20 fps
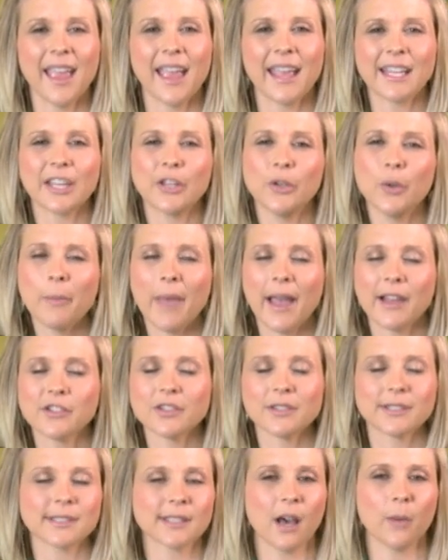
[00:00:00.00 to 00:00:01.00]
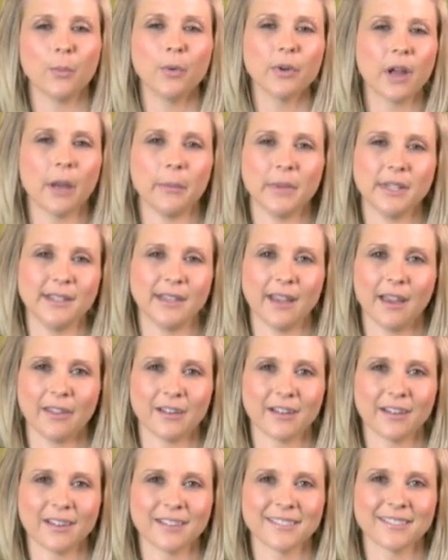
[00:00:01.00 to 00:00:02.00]
Can you imagine this couple coming
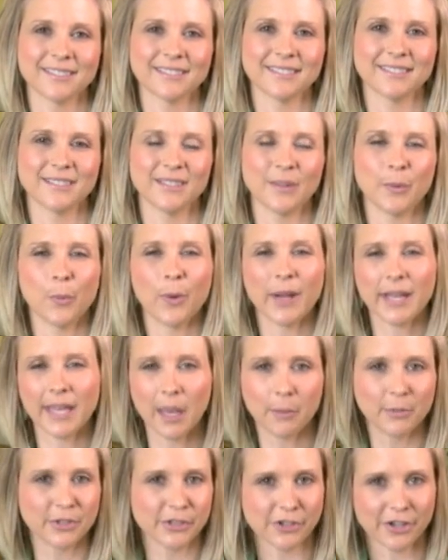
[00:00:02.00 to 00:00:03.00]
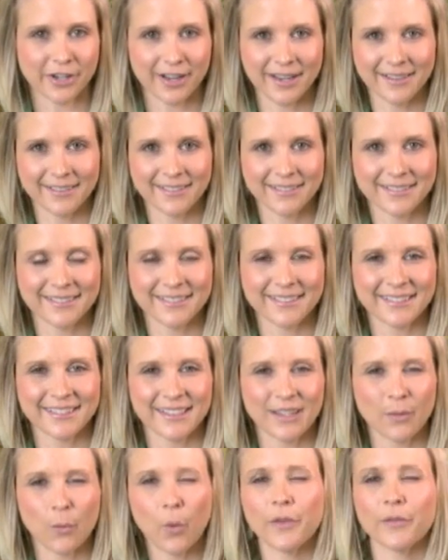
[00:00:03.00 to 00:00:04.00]
together? What chemistry?
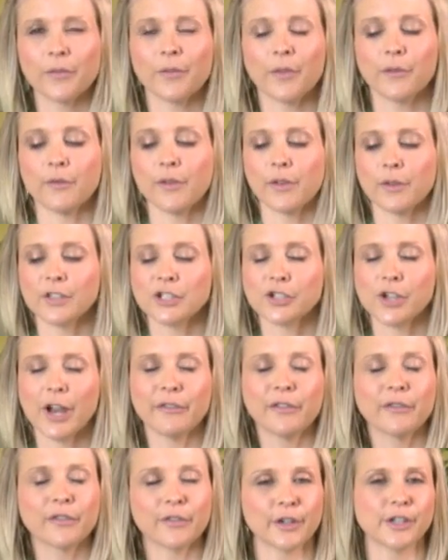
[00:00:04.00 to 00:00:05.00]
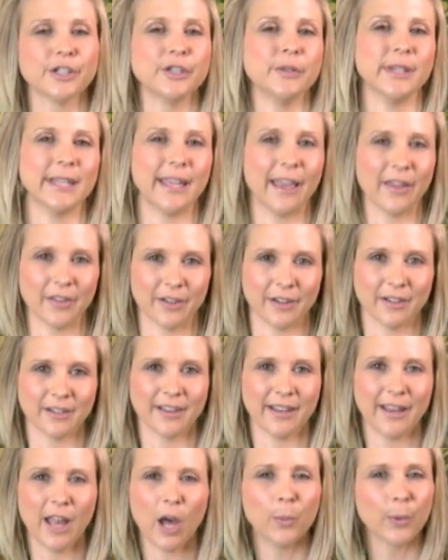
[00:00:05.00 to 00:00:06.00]
What striving for virtue together
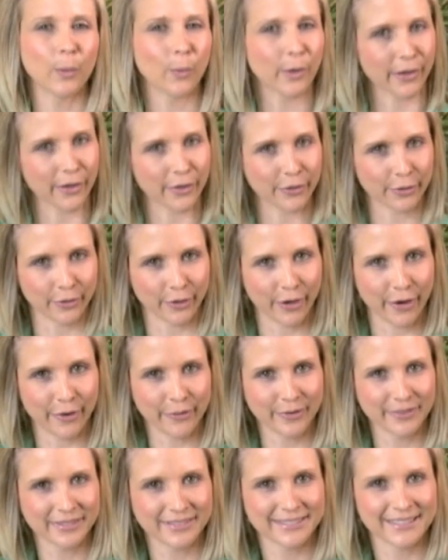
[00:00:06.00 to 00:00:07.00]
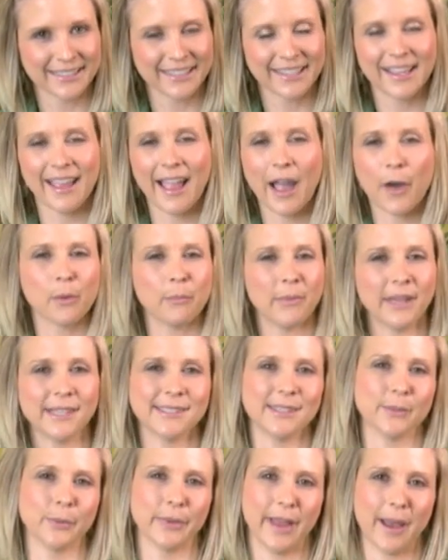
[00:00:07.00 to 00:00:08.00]
and helping one another grow? How
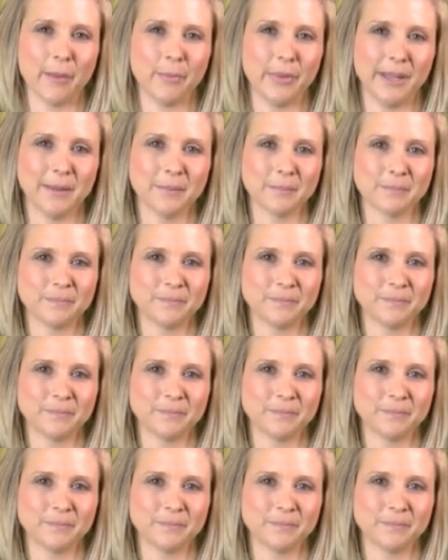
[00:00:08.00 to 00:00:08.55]
amazing would that be?